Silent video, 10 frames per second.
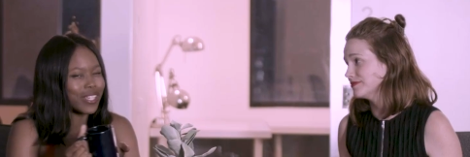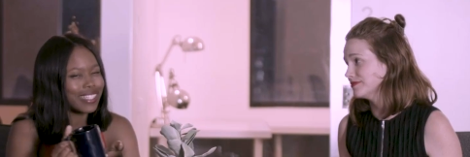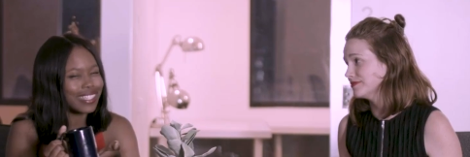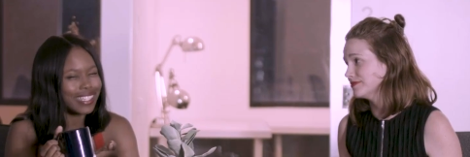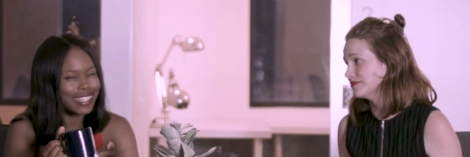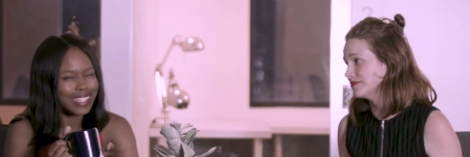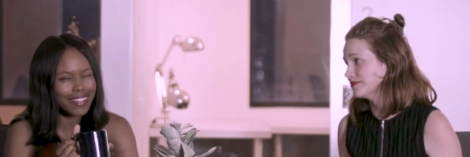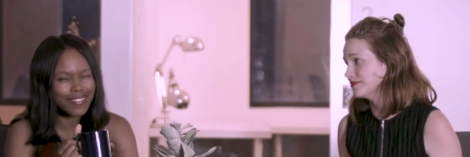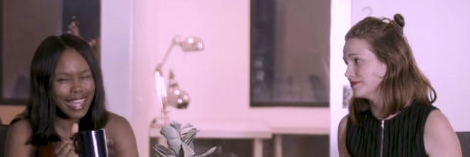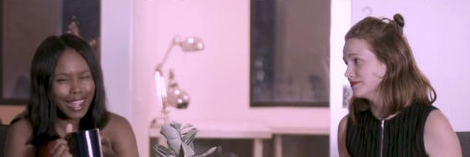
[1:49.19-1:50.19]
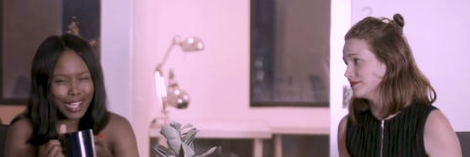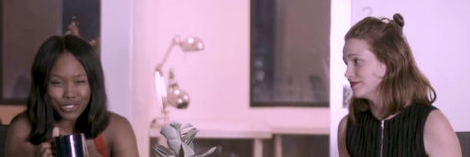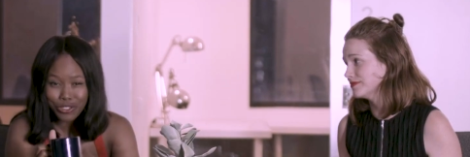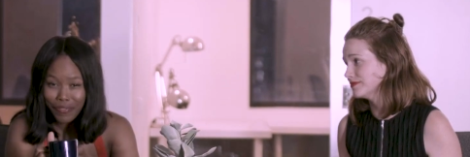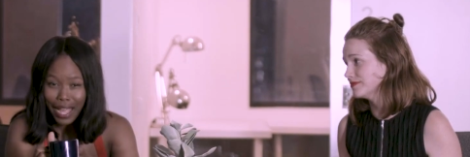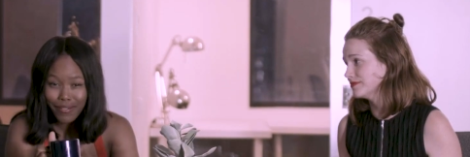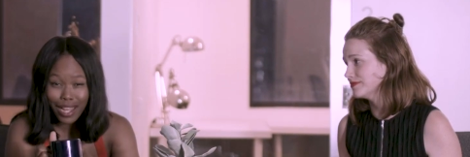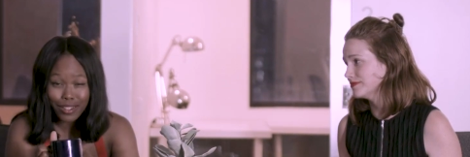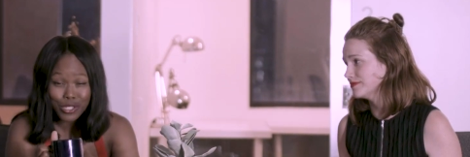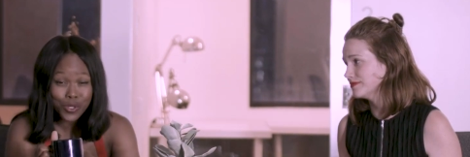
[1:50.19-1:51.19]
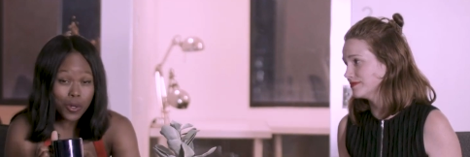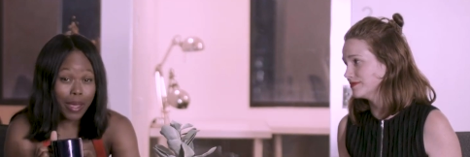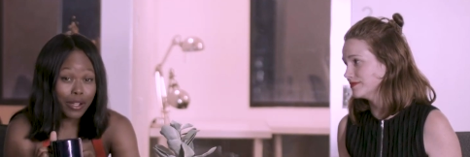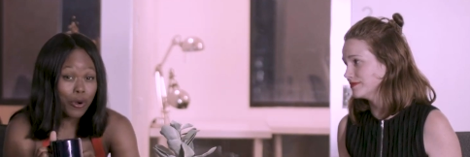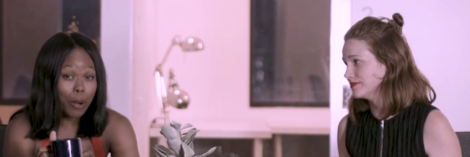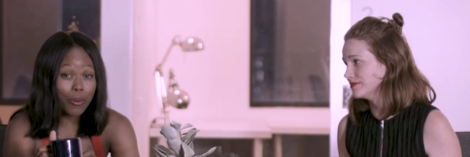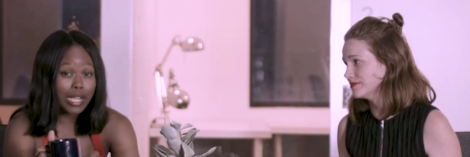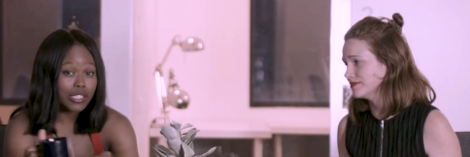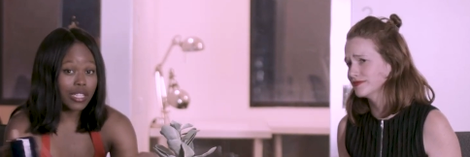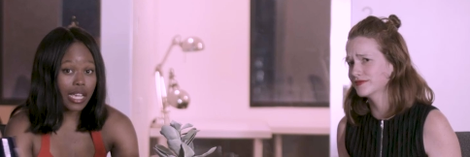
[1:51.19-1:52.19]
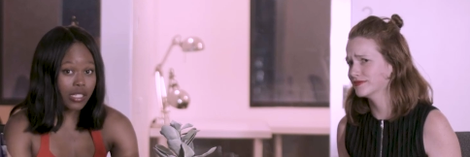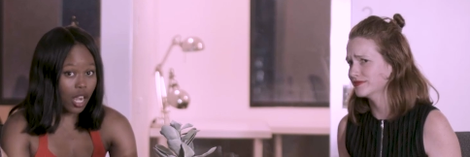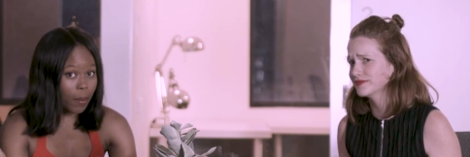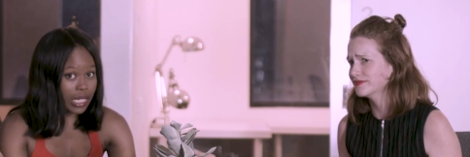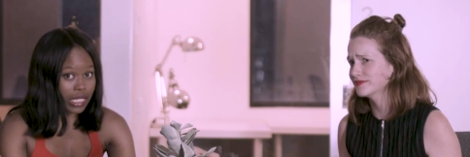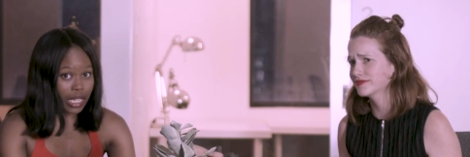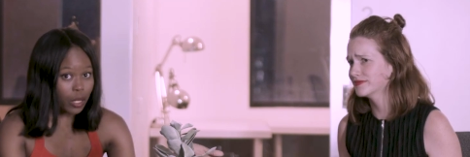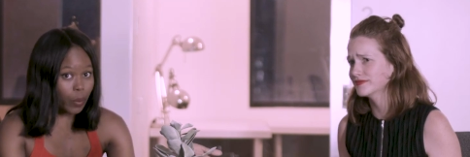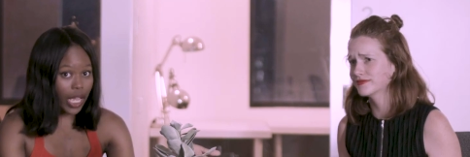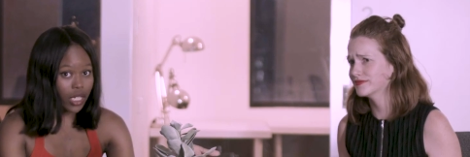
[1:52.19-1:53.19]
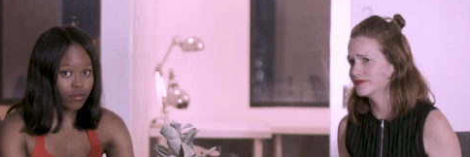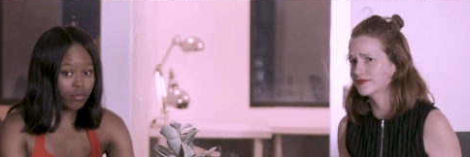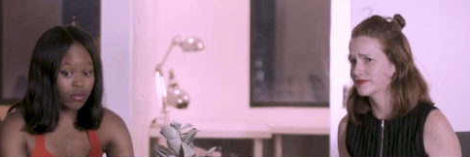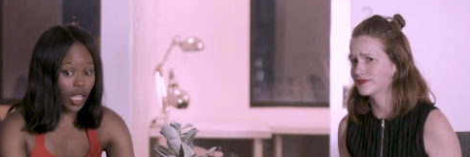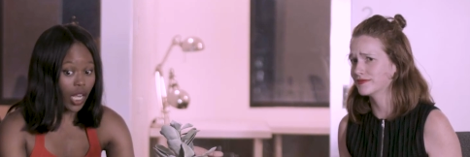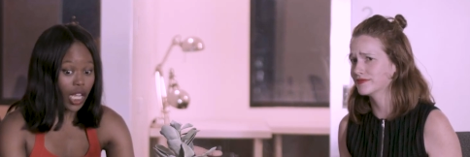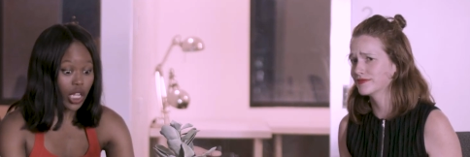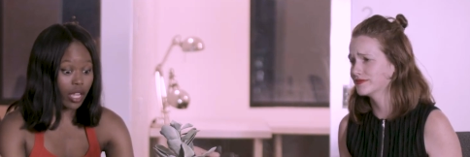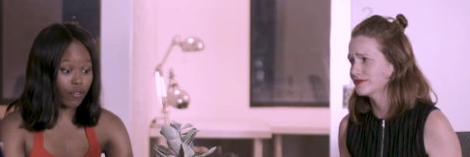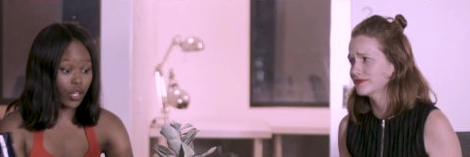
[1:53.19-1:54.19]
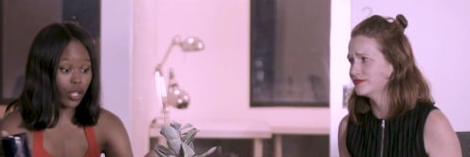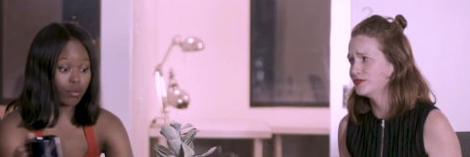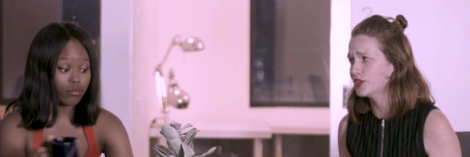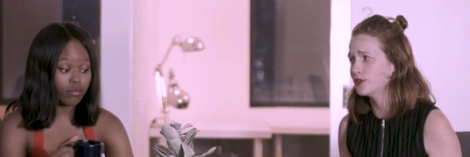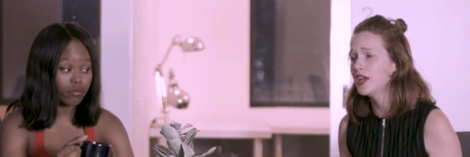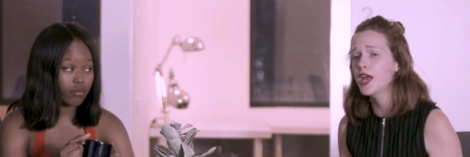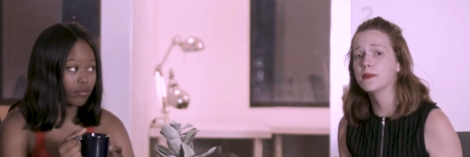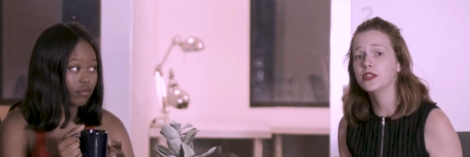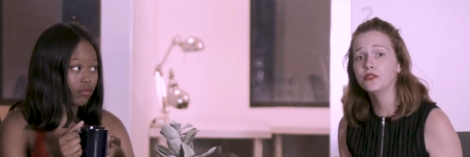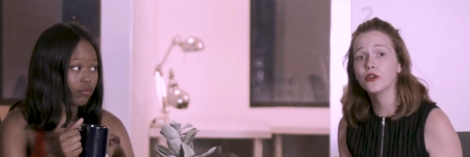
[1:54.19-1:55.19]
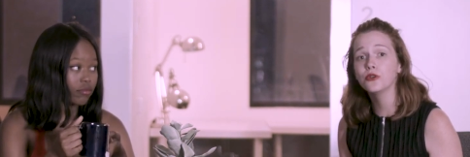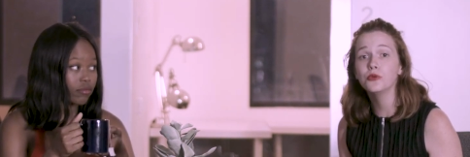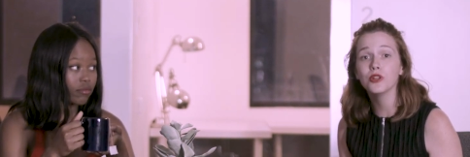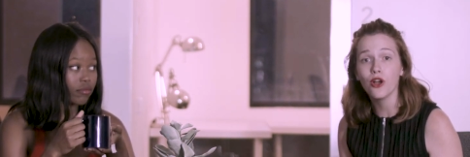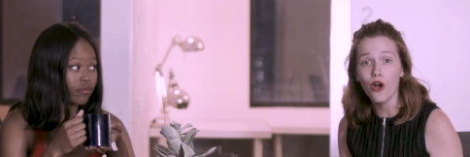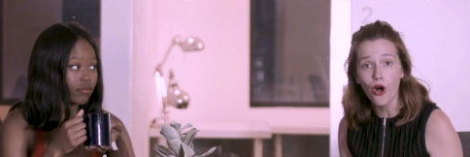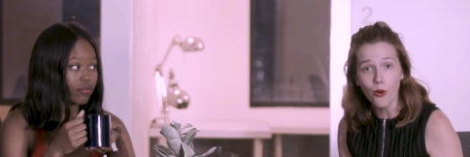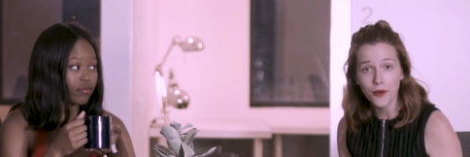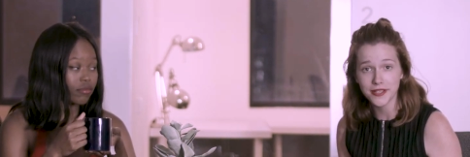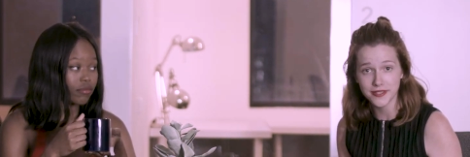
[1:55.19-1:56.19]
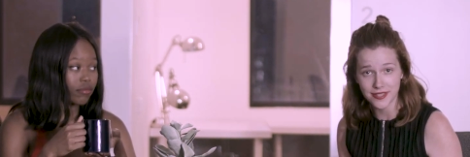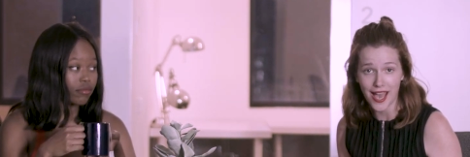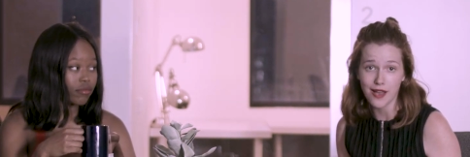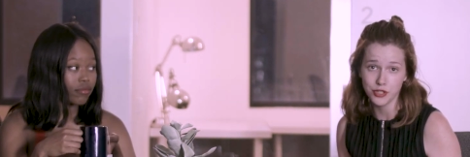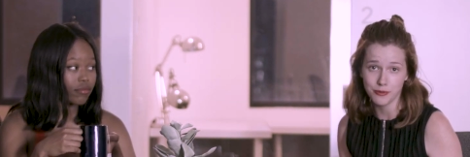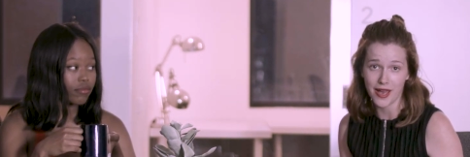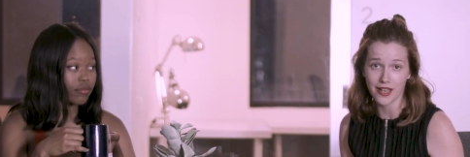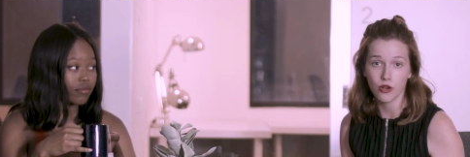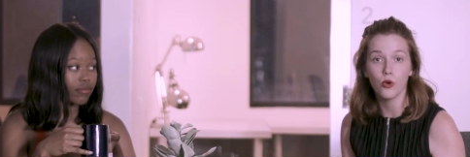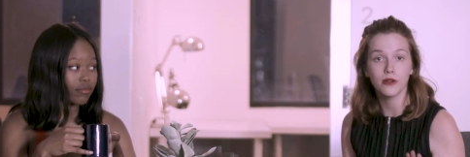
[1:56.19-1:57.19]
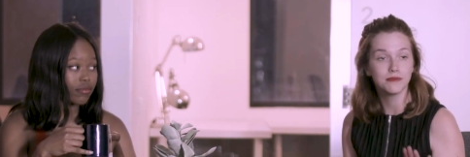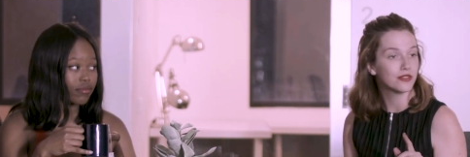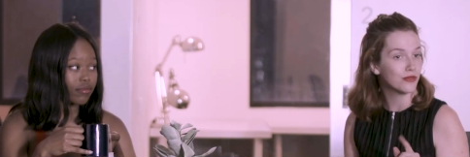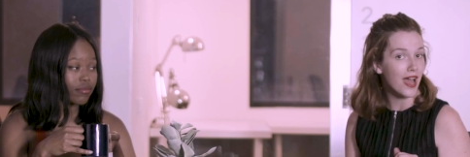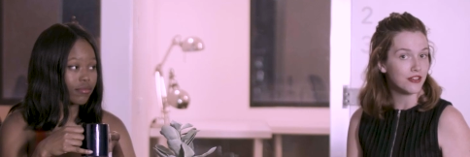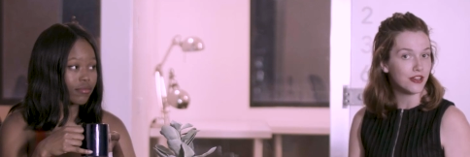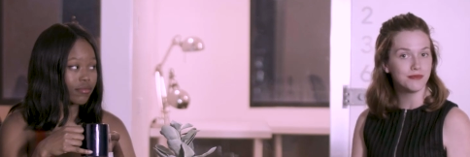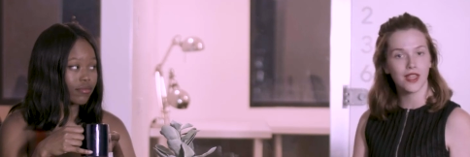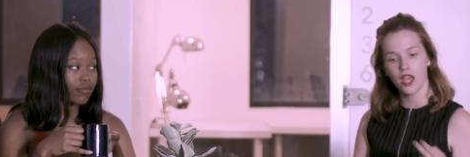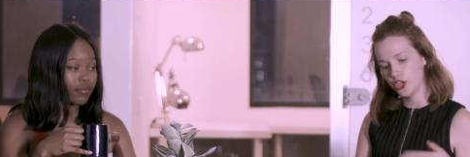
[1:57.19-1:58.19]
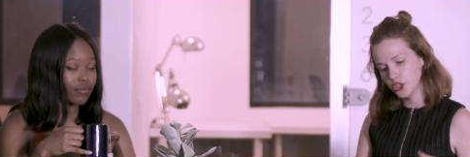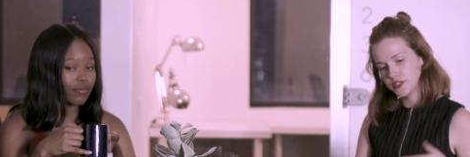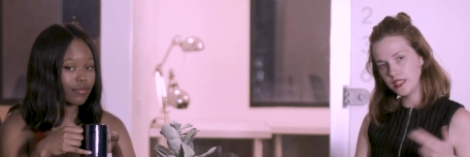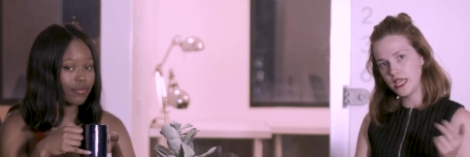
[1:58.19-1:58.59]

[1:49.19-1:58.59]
Speaker 1: really need to give that extra $5 to a mega corporation like Starbucks anyway. They're not checking for you. No,
Speaker 2: but you know who will always have your back, or rather, your